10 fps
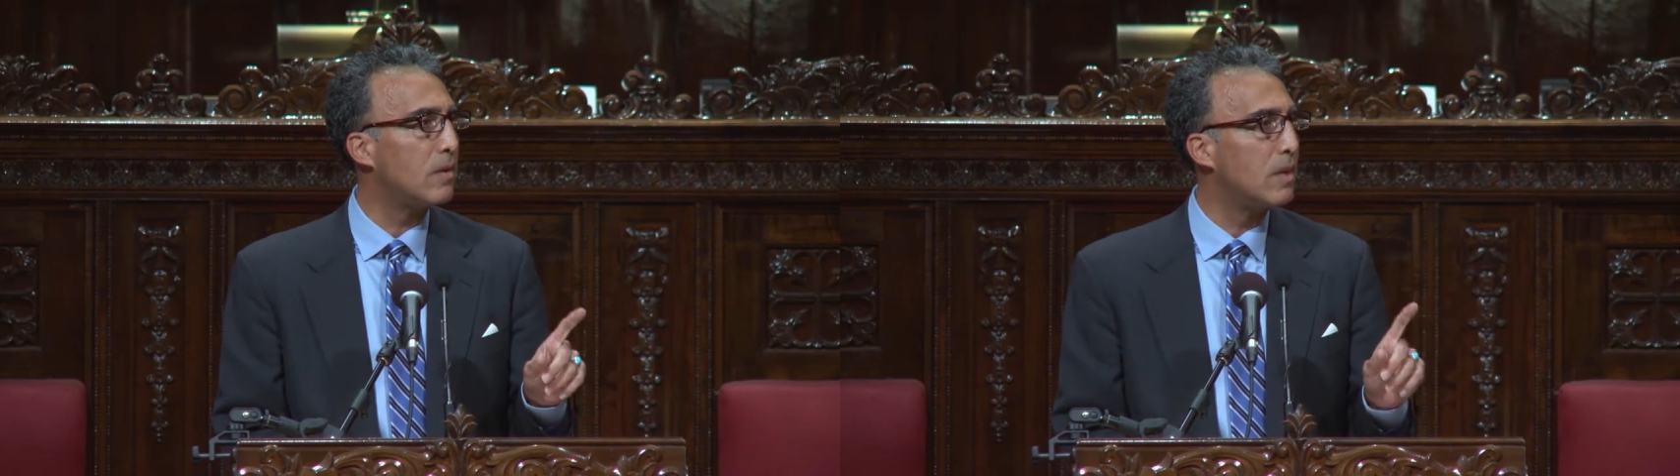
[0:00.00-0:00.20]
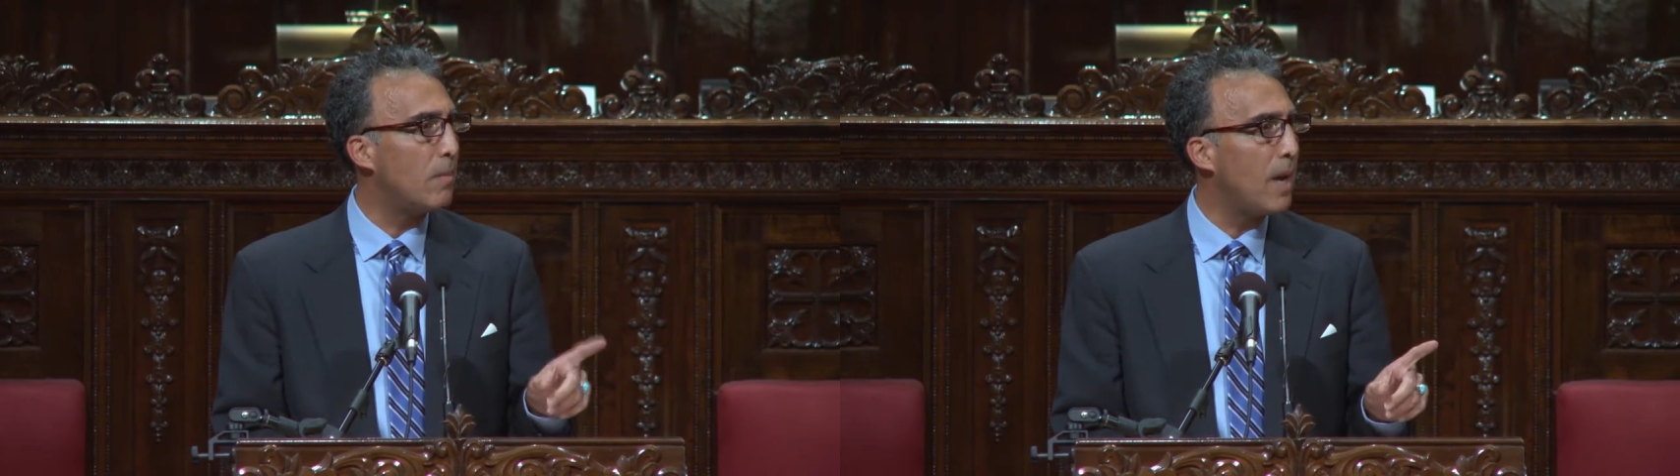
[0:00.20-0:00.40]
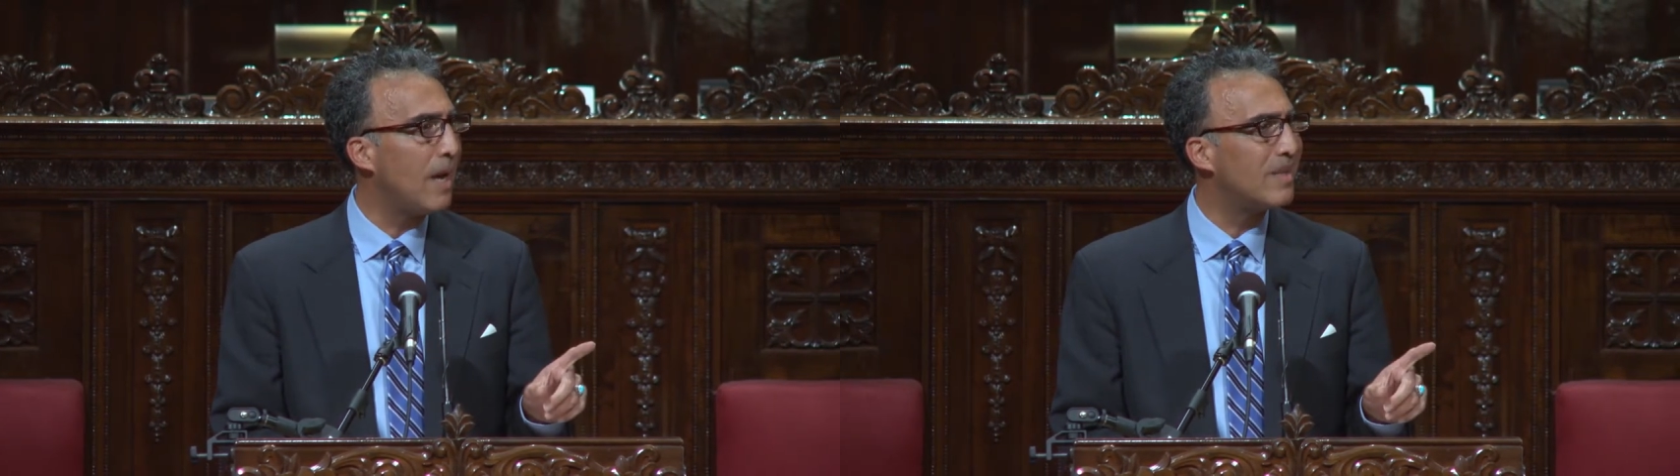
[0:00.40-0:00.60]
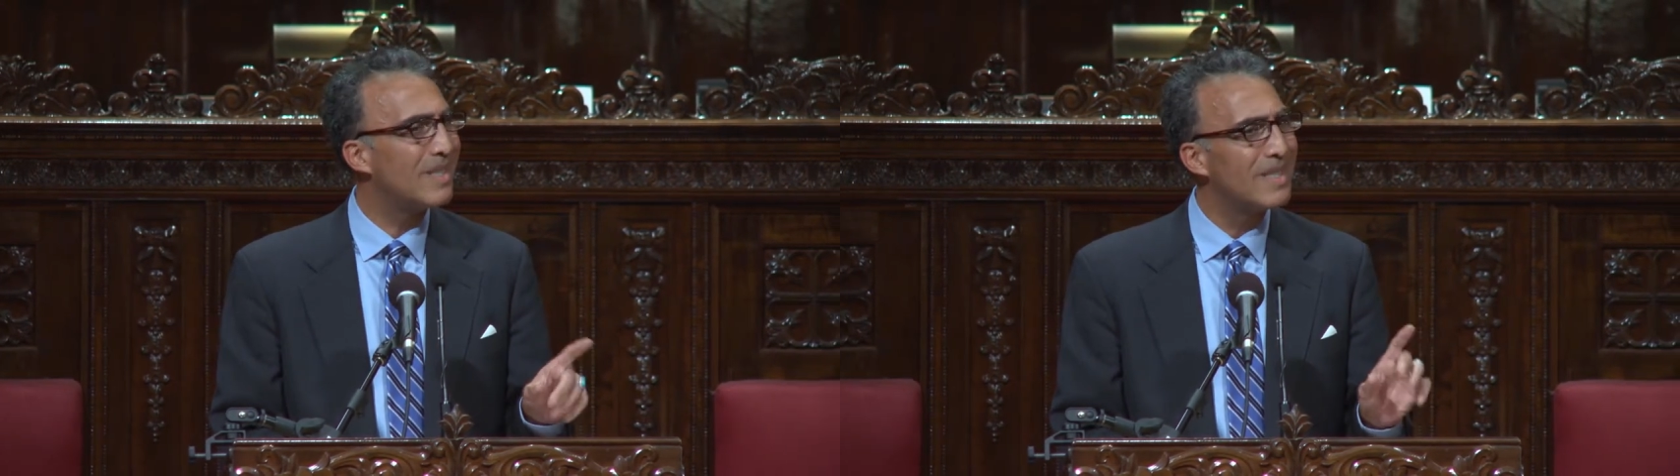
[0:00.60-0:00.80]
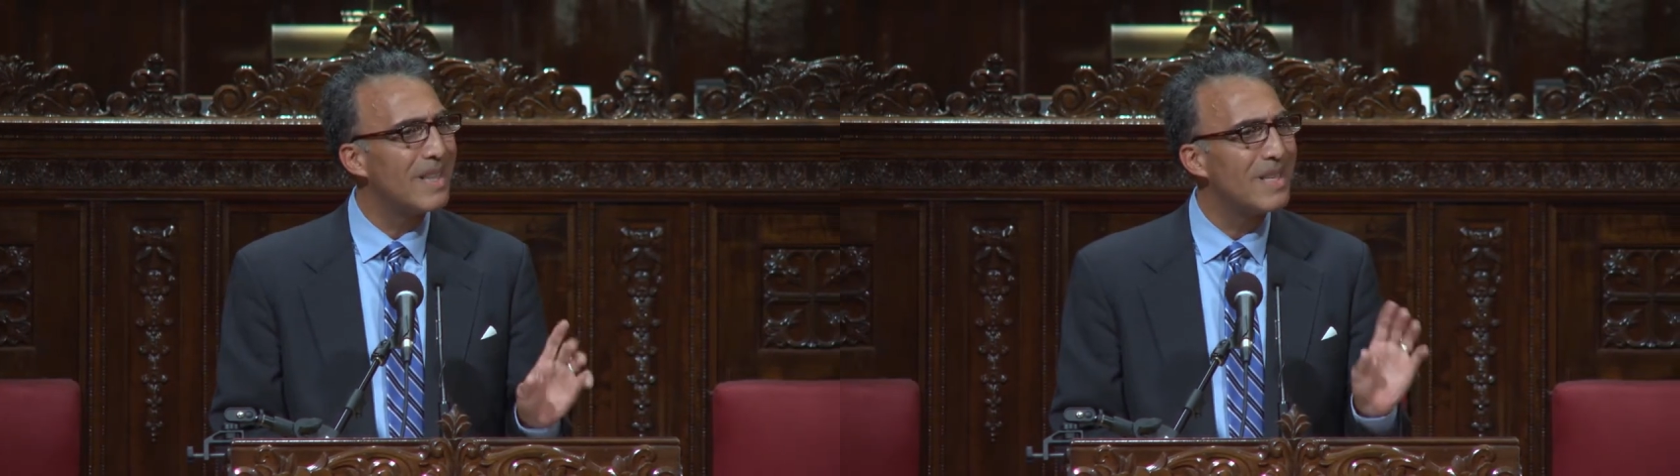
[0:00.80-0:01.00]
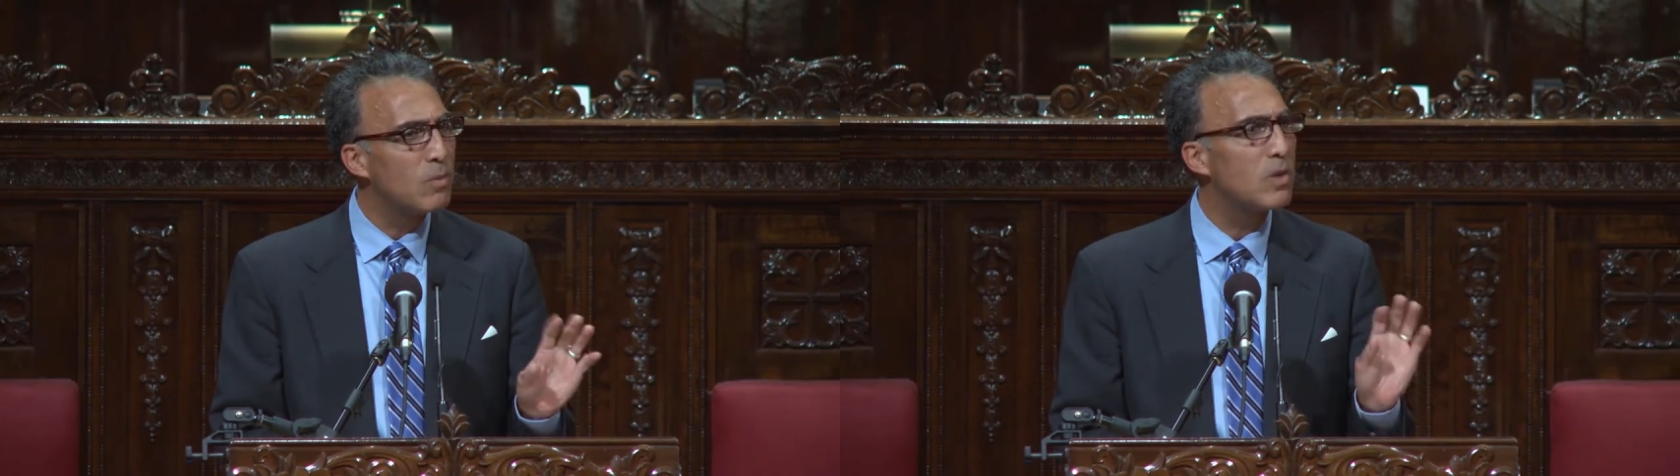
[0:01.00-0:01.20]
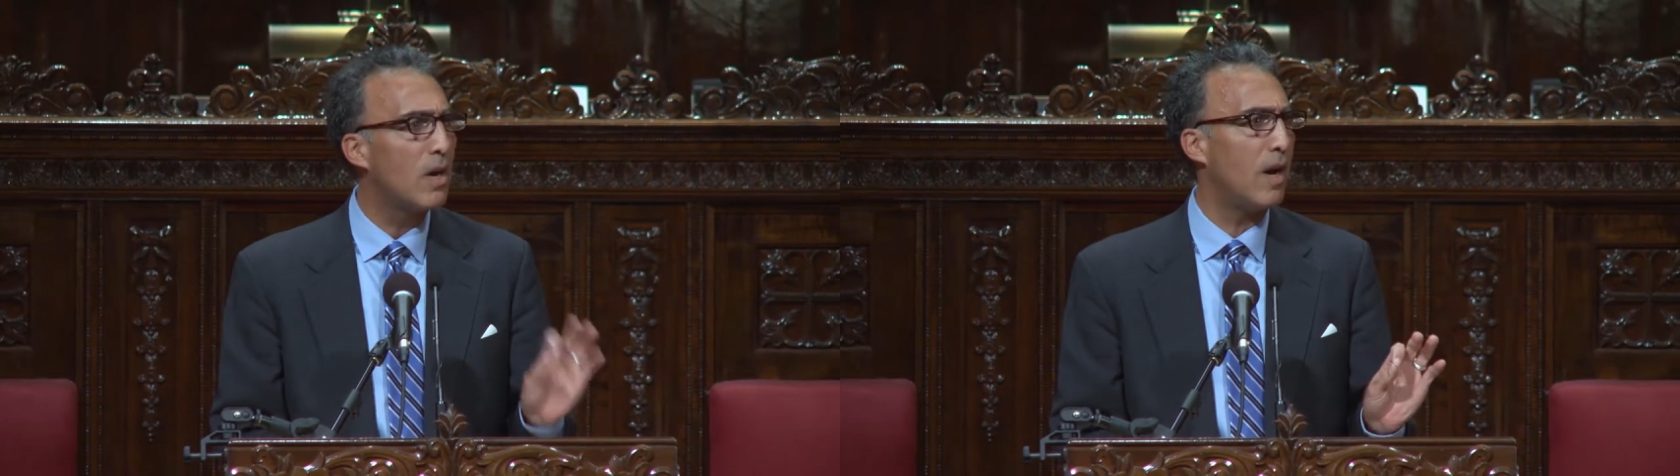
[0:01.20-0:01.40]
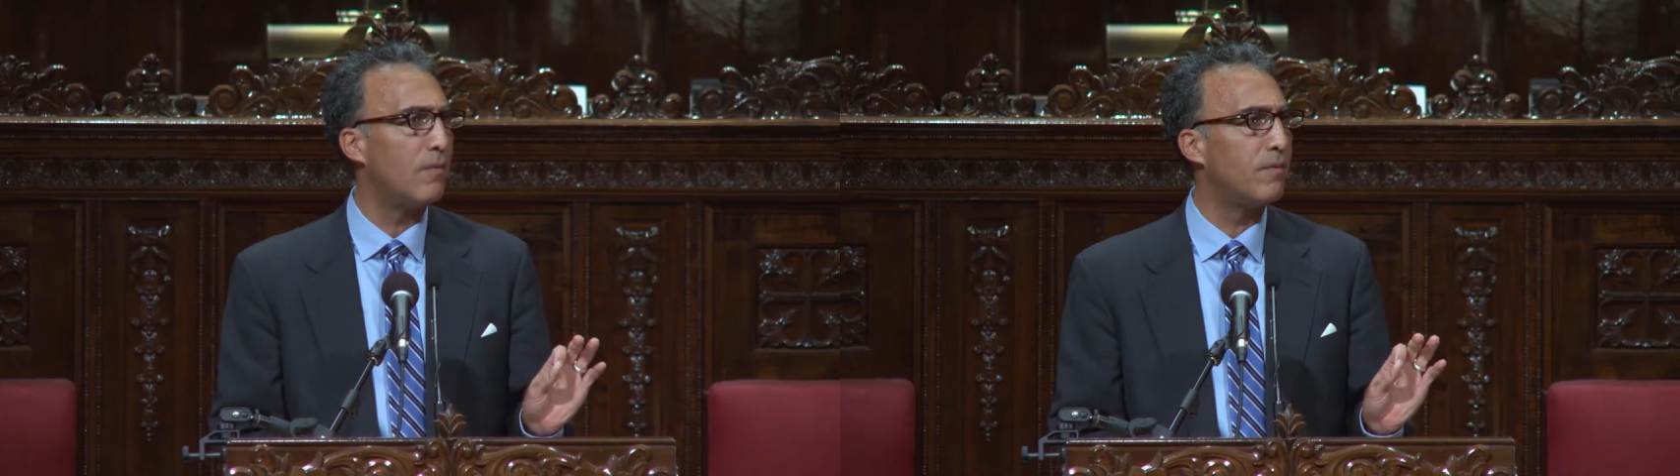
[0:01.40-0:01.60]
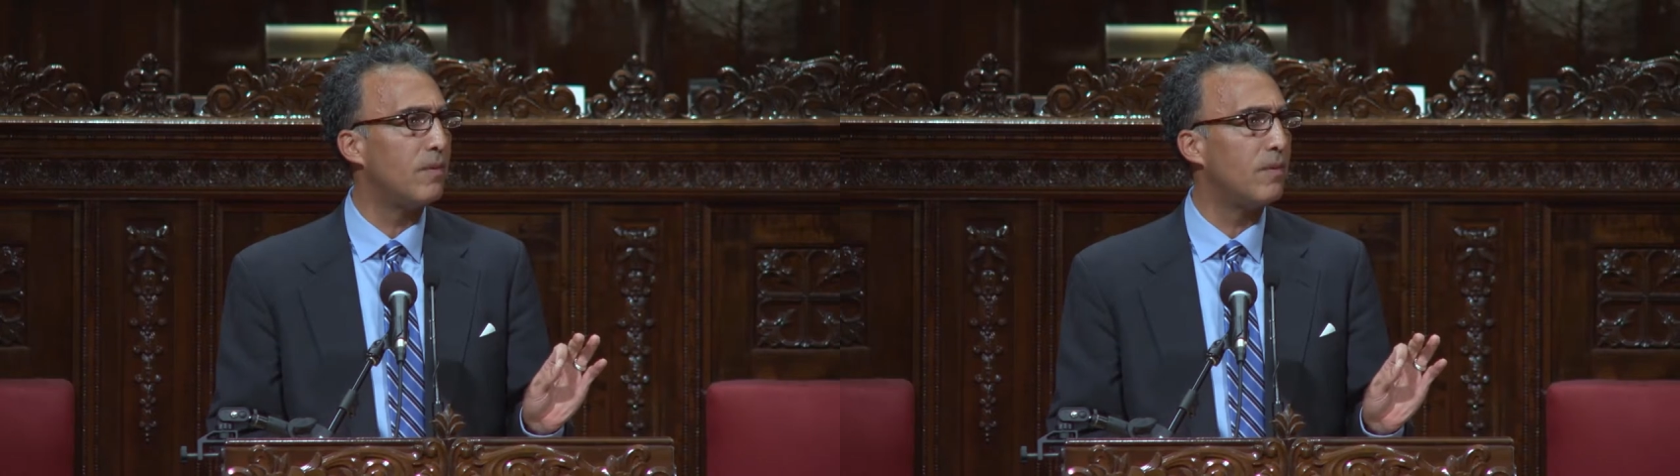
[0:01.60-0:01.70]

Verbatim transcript: debates and say, this was off.